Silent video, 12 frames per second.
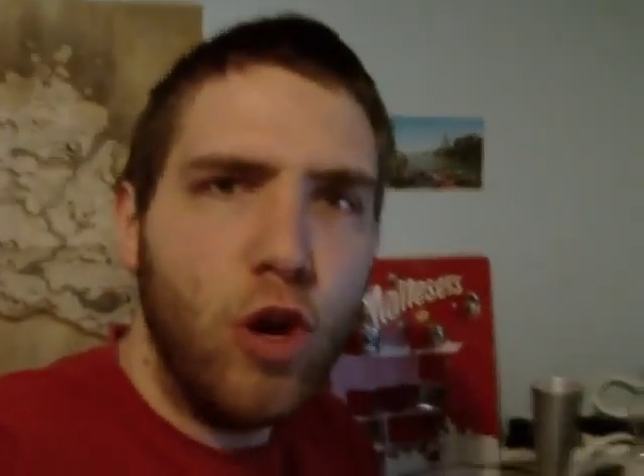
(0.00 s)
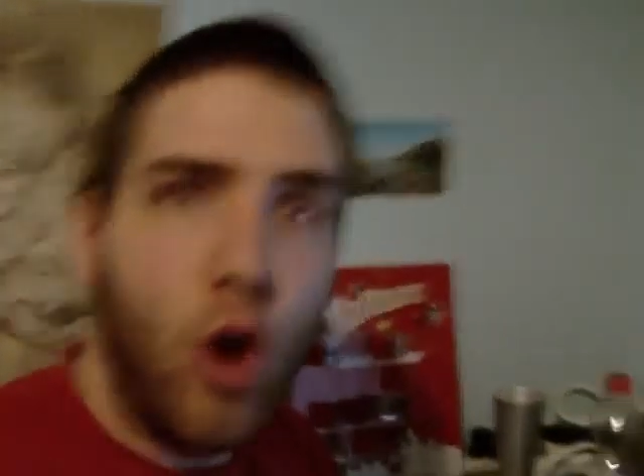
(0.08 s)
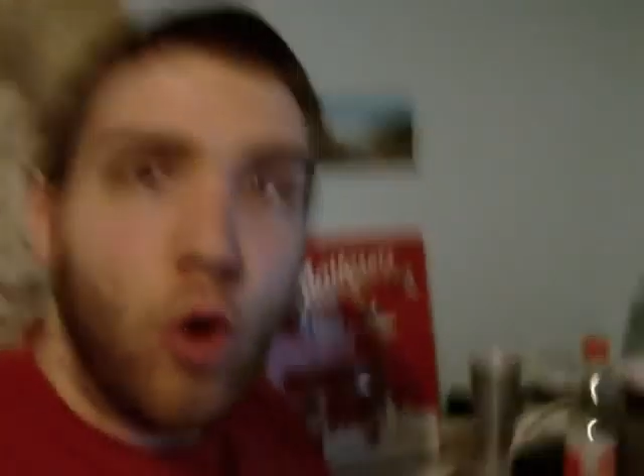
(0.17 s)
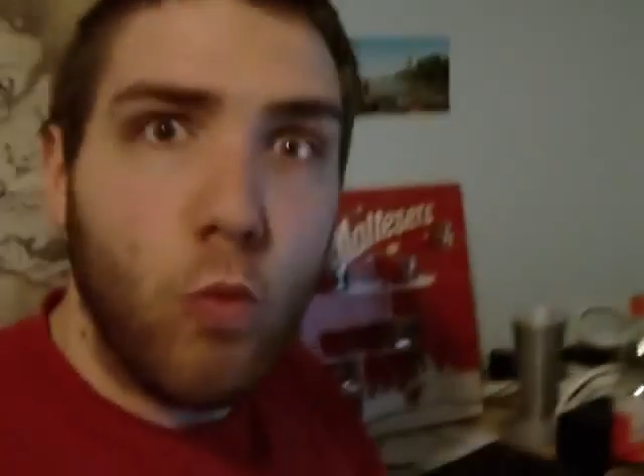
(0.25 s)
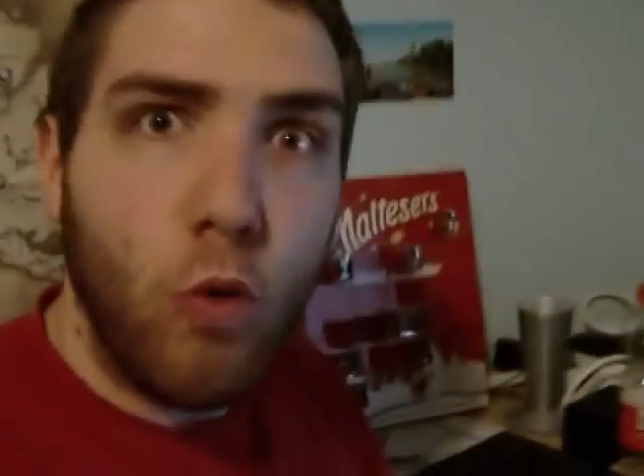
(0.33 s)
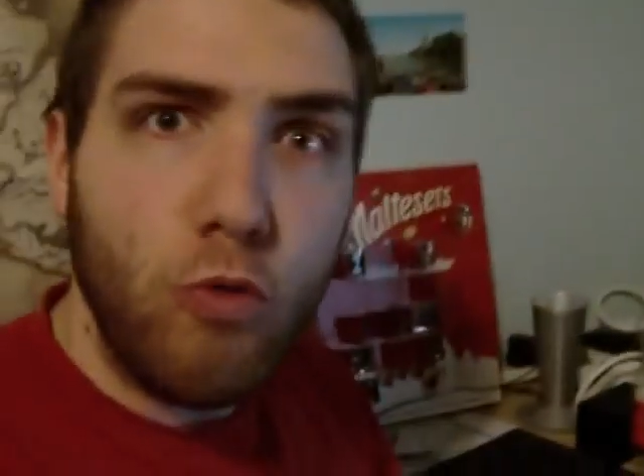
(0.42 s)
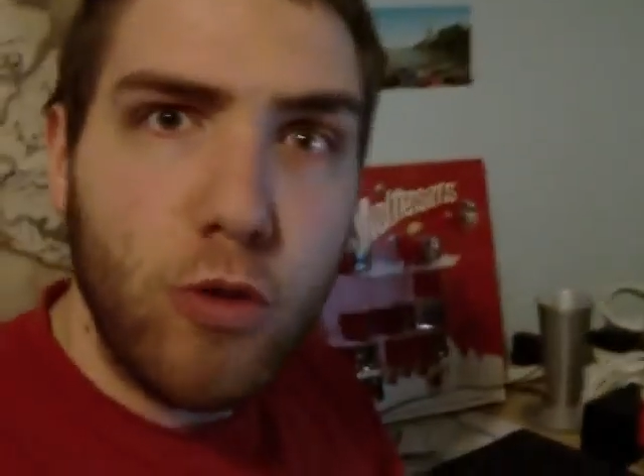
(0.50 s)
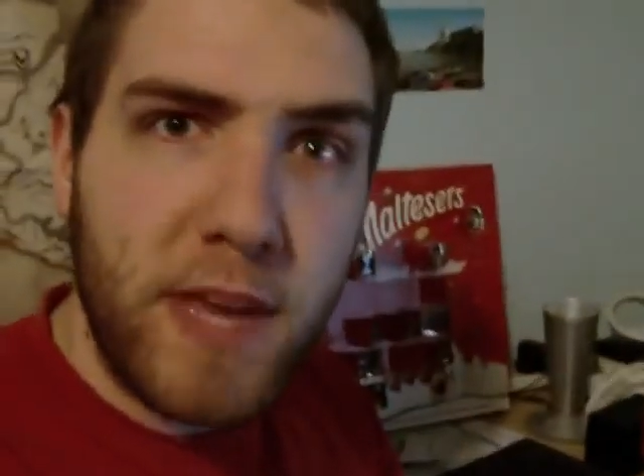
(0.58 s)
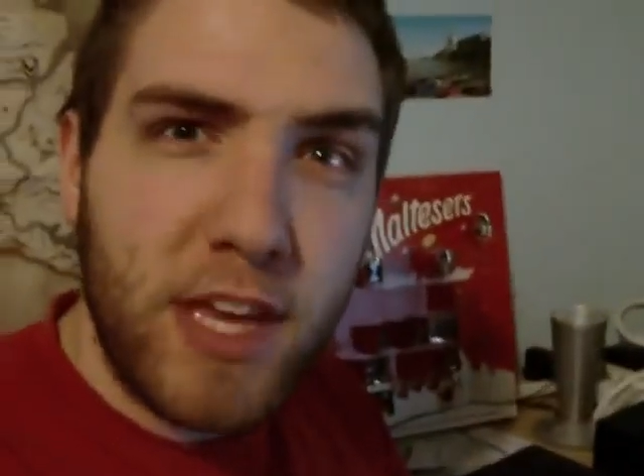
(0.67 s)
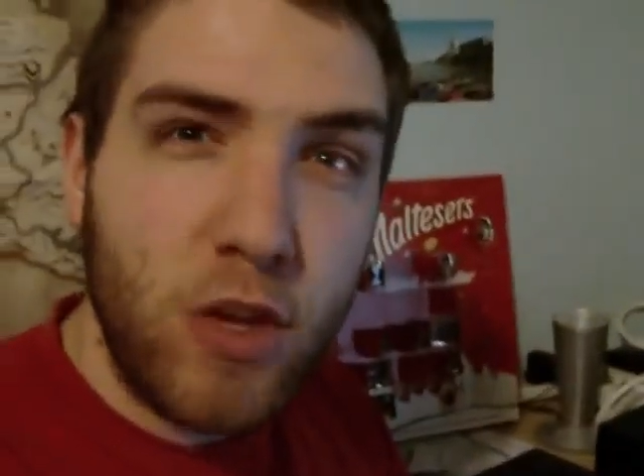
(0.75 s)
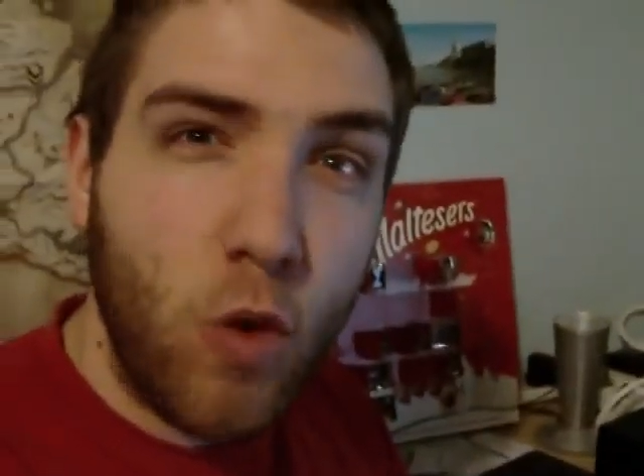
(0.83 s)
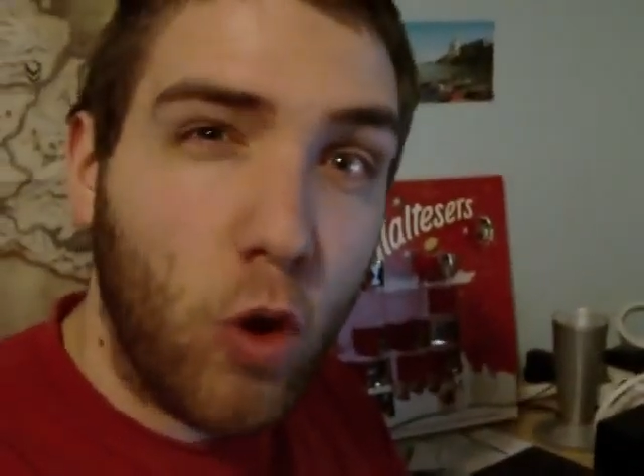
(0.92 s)
what would
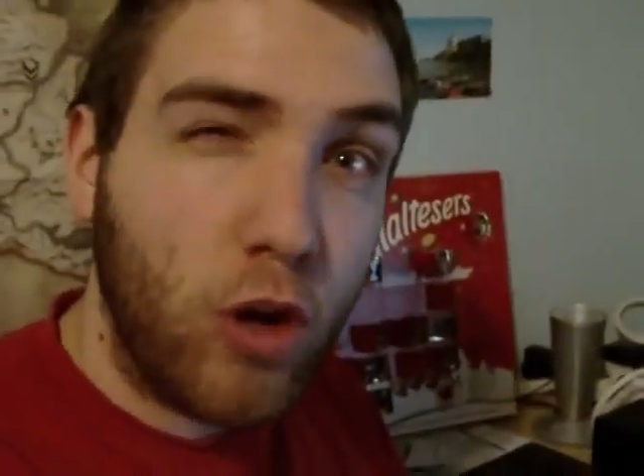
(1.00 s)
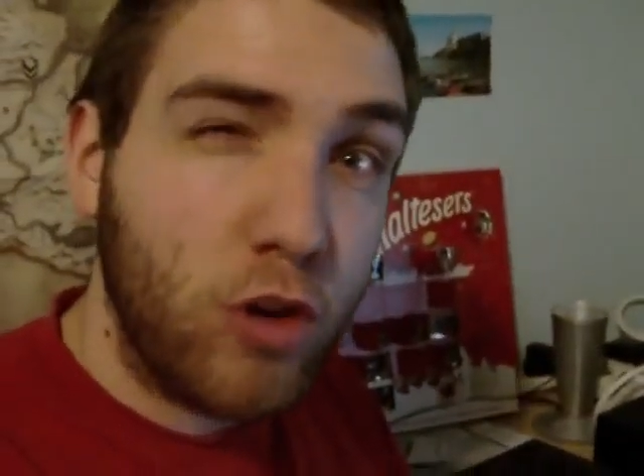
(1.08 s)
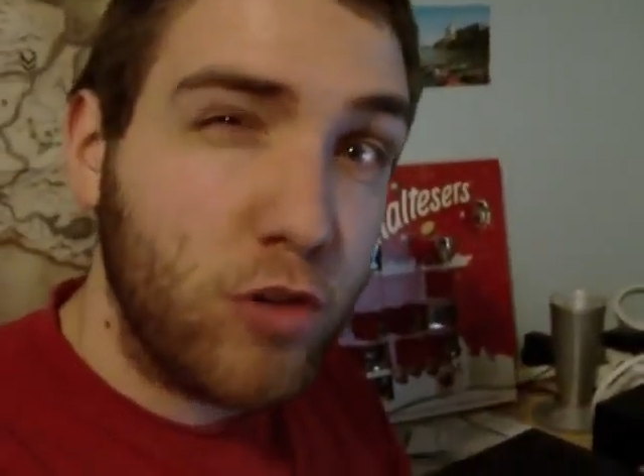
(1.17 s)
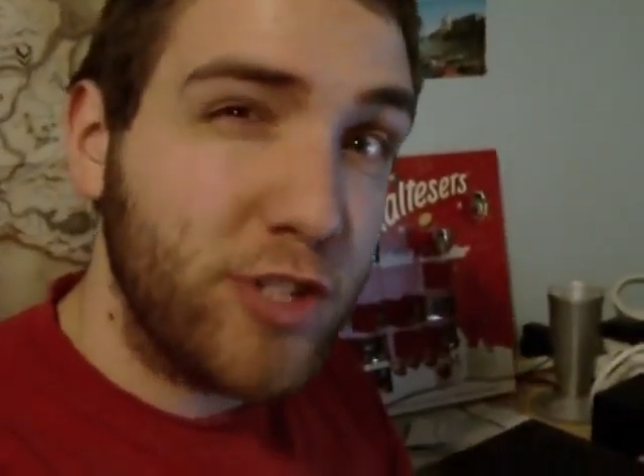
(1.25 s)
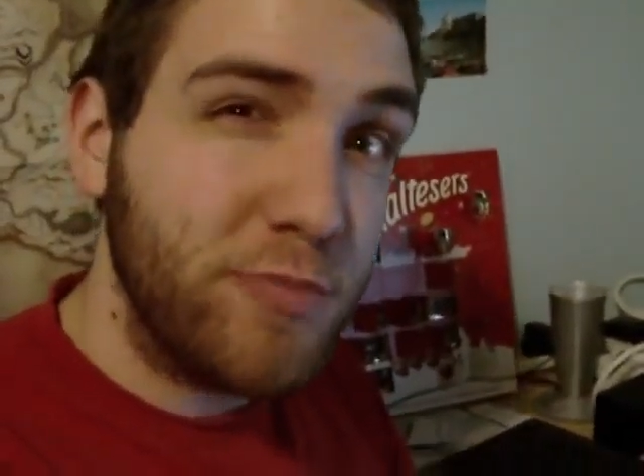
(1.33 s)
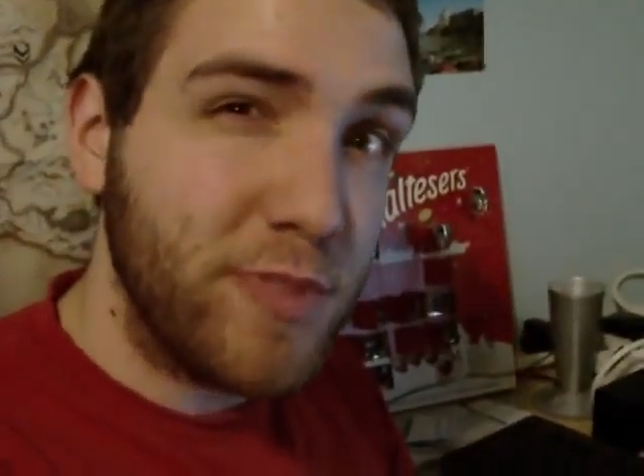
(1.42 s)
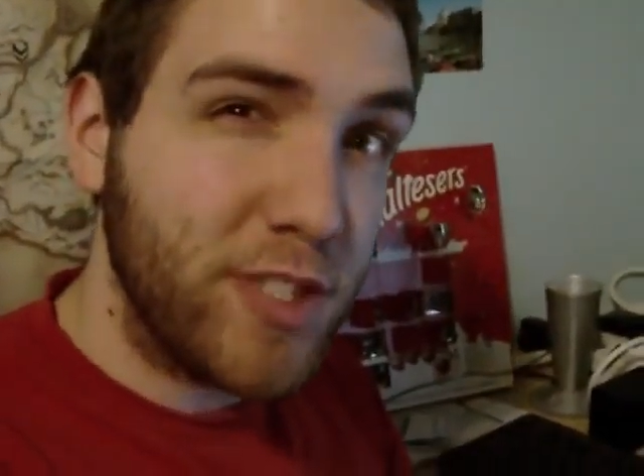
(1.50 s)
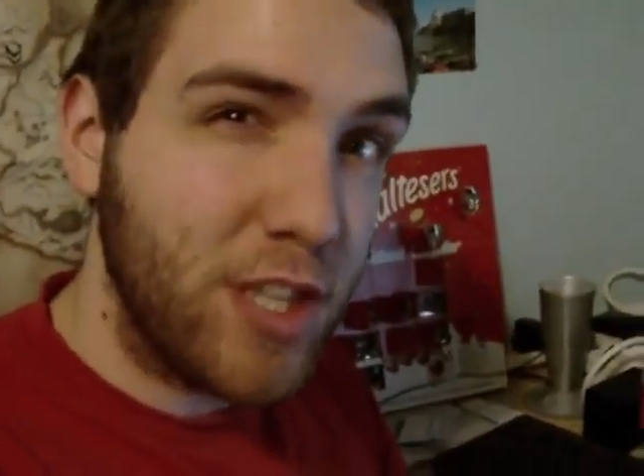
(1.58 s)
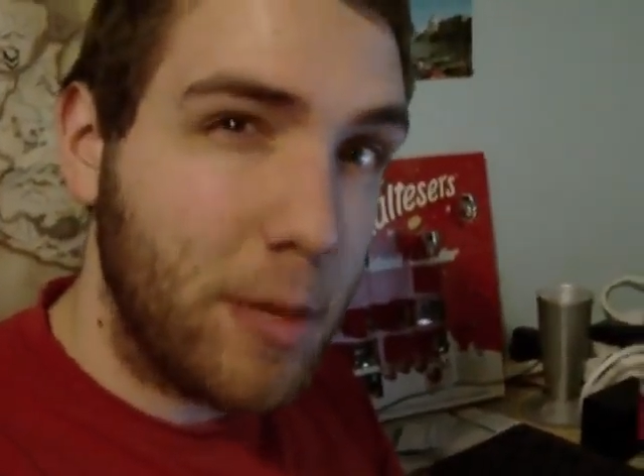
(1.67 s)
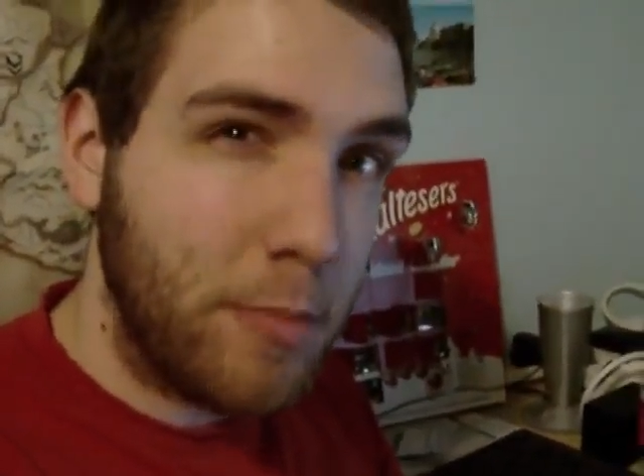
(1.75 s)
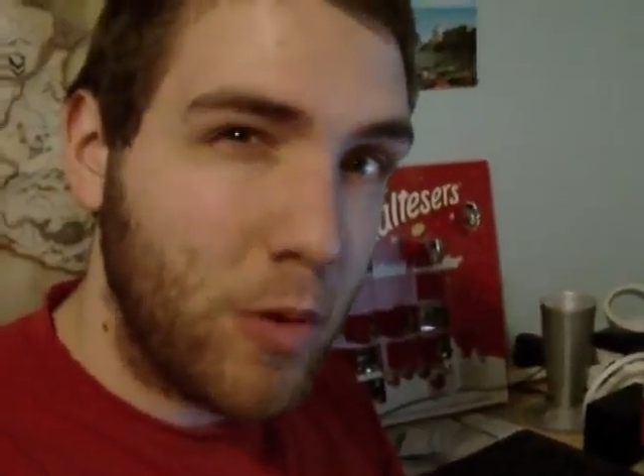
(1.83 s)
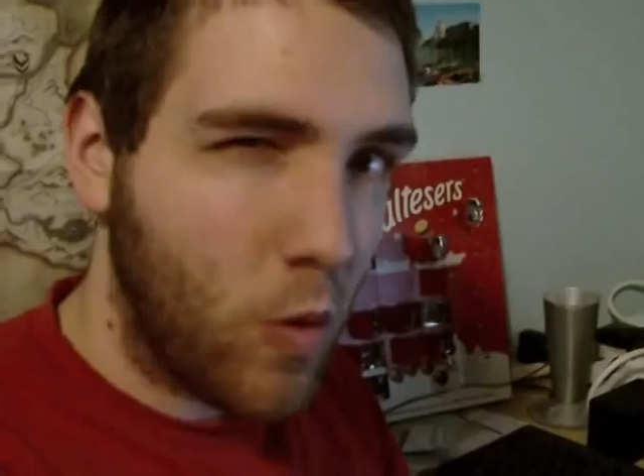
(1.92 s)
be your Christmas
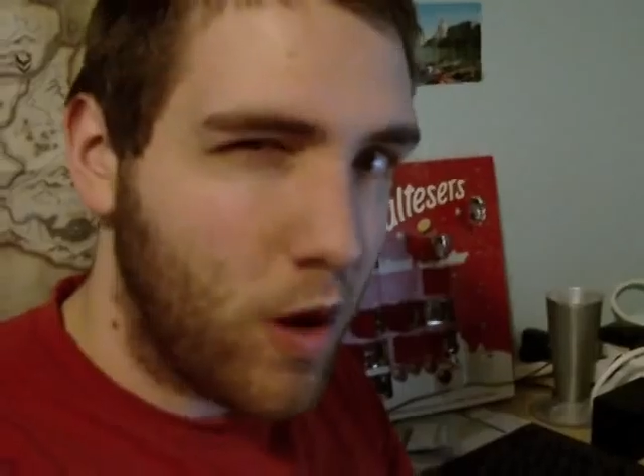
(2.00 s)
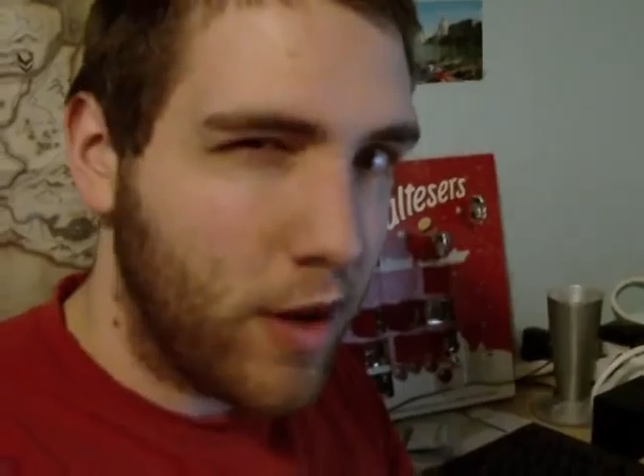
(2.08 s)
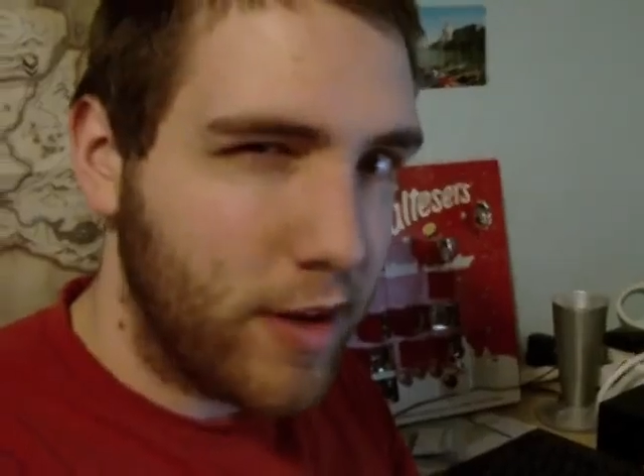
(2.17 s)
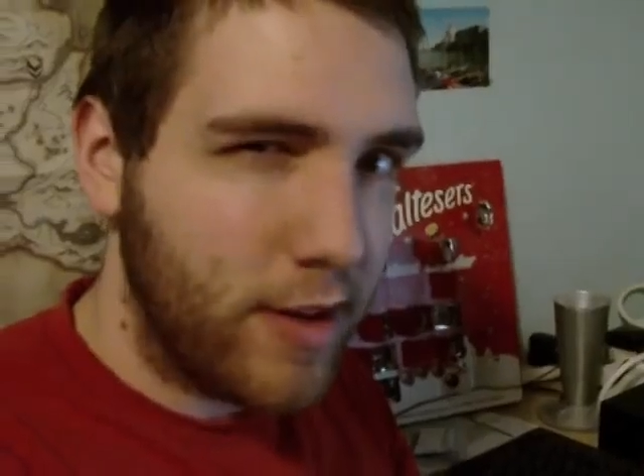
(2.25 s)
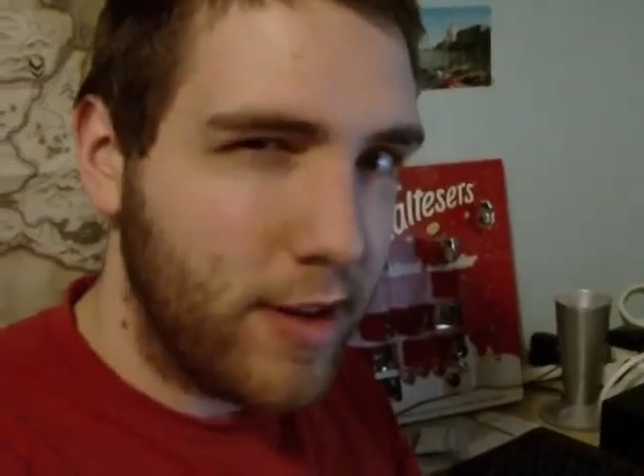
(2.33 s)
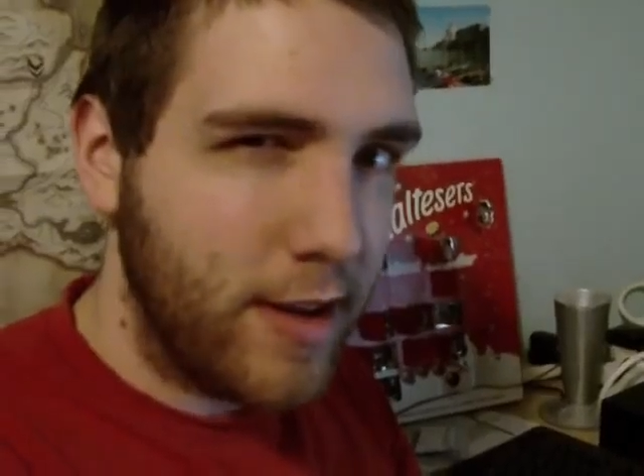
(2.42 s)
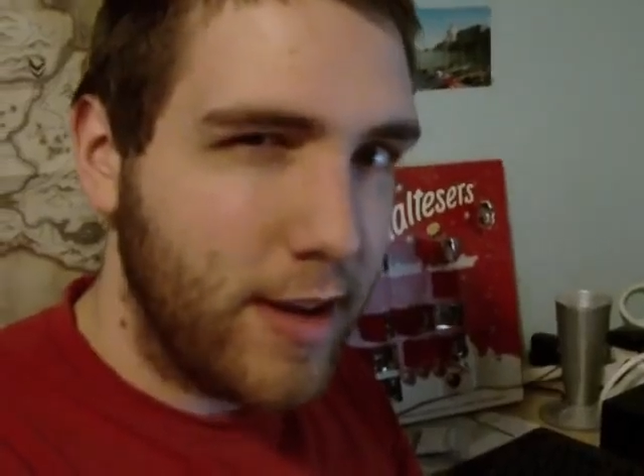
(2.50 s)
number one?